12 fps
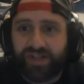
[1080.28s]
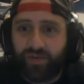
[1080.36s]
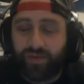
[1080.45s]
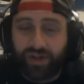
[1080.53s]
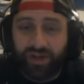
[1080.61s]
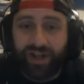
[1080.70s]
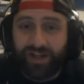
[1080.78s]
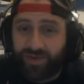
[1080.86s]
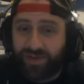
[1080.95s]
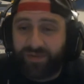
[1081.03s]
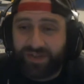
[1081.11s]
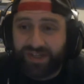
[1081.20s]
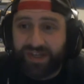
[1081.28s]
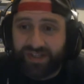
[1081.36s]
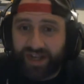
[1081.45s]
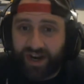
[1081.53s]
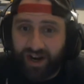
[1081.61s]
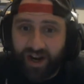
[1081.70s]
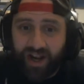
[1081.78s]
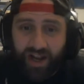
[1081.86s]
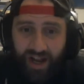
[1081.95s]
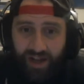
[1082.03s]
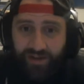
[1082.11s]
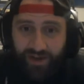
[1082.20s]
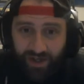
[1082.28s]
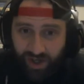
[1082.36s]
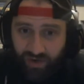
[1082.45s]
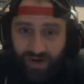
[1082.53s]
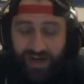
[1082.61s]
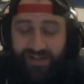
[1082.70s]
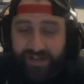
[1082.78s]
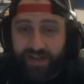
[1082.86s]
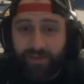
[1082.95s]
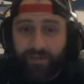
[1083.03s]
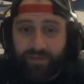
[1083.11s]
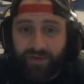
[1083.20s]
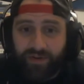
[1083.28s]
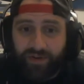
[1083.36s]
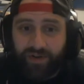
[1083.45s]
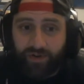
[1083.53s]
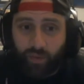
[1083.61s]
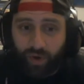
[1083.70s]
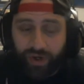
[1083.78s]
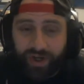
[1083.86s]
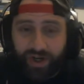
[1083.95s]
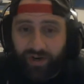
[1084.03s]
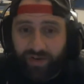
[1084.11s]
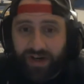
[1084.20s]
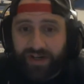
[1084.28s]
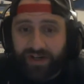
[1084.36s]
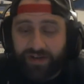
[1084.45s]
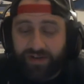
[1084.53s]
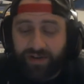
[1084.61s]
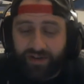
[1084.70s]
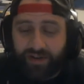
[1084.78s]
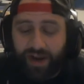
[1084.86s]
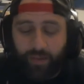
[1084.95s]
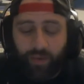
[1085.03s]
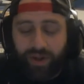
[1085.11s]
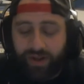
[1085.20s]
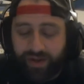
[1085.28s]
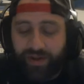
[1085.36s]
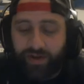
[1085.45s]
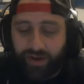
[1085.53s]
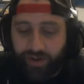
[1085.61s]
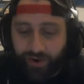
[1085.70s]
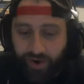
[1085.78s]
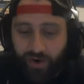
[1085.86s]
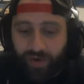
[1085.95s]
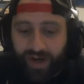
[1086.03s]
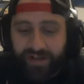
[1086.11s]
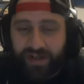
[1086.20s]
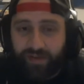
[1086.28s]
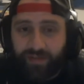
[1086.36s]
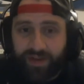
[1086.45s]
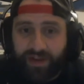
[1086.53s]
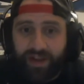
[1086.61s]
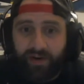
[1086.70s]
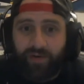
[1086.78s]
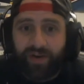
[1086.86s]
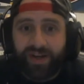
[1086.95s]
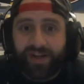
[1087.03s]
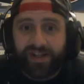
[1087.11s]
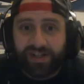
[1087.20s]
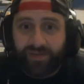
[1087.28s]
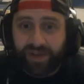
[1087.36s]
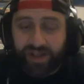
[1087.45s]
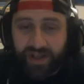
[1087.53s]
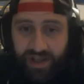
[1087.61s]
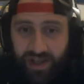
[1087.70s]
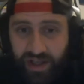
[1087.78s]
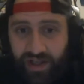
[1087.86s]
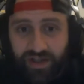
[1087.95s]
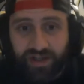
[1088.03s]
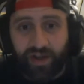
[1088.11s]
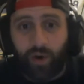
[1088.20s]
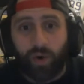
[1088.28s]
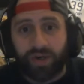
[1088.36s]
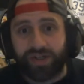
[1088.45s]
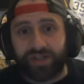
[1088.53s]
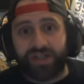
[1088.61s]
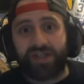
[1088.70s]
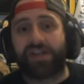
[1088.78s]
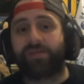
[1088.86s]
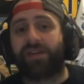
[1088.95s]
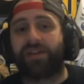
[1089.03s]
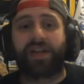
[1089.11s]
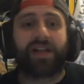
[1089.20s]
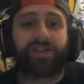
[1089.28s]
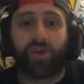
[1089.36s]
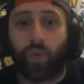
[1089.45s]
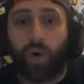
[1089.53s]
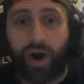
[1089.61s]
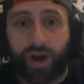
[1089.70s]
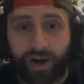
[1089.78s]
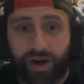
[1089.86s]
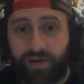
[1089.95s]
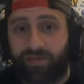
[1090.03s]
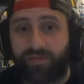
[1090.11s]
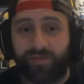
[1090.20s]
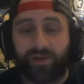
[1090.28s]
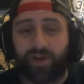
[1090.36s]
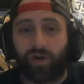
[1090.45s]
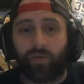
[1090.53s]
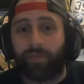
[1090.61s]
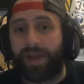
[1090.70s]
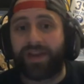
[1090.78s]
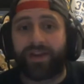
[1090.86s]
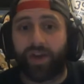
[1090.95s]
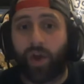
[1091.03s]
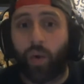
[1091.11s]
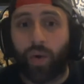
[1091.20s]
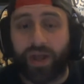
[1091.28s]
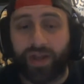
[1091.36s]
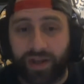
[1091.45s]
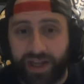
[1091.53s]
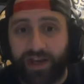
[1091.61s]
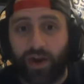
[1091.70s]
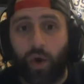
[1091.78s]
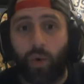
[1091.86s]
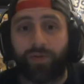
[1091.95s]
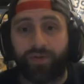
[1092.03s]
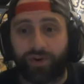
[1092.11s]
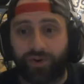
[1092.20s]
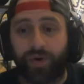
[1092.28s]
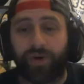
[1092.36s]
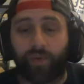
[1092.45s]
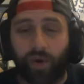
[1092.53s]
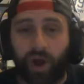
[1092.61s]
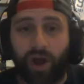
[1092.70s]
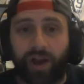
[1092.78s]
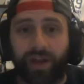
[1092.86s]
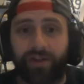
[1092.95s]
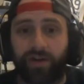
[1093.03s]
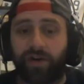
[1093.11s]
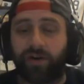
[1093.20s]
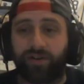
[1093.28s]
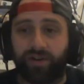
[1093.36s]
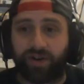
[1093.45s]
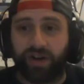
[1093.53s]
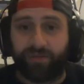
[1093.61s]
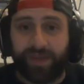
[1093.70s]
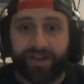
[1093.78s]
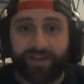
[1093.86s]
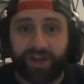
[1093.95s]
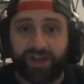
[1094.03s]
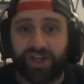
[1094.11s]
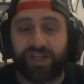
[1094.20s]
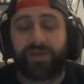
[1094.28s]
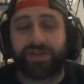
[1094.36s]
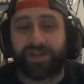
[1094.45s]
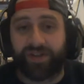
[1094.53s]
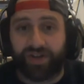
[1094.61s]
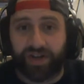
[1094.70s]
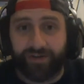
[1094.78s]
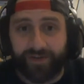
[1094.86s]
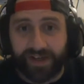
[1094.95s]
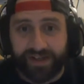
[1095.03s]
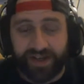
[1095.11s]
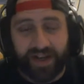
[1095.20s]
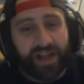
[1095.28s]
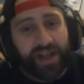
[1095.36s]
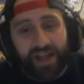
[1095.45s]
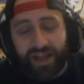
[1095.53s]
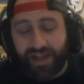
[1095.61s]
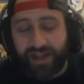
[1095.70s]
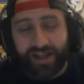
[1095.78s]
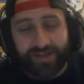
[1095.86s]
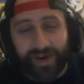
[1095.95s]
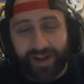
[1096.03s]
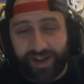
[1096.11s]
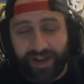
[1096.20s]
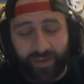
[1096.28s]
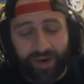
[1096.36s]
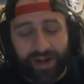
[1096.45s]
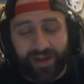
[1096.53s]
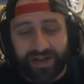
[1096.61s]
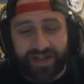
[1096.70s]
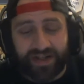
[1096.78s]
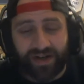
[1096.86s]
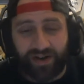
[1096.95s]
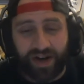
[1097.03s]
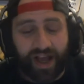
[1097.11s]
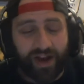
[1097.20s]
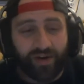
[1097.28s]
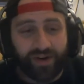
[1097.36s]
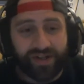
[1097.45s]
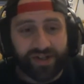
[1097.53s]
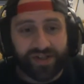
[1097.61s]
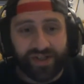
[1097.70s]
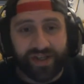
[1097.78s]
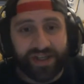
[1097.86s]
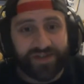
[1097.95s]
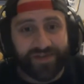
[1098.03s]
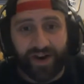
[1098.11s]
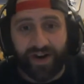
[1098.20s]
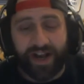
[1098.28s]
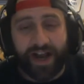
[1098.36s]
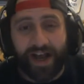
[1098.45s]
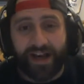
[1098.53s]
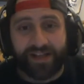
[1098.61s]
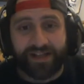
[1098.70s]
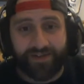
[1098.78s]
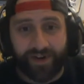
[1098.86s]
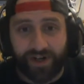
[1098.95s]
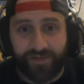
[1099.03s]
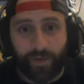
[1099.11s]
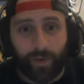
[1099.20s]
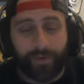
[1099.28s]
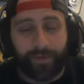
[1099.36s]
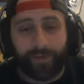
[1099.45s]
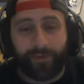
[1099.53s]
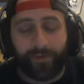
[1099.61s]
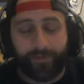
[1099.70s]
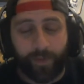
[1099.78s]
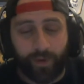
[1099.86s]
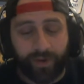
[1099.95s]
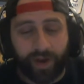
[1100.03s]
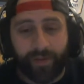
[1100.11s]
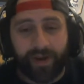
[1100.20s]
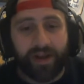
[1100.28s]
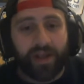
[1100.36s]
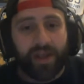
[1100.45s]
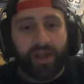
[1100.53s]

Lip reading: they realize what the mistakes are, and they're correcting them. They're willing to correct, not willing, they're correcting them. They don't need to be, the horse doesn't need to be led to water and, made to go in. They know what they're doing wrong, and they're going to make the adjustments, and they're going to fix it. And that's what I like when I listen to Granato, is just like he's very honest and very forthcoming